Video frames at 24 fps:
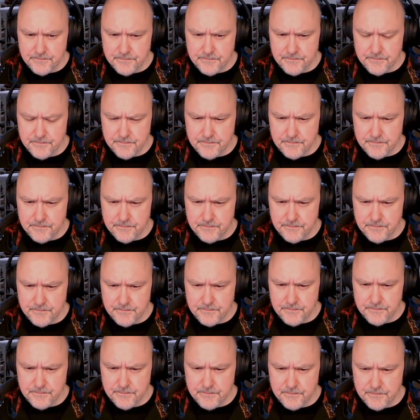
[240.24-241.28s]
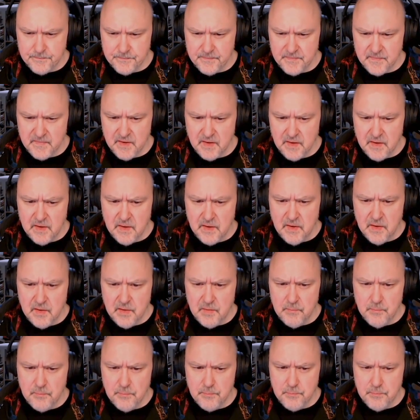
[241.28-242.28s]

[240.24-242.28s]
(no one is talking)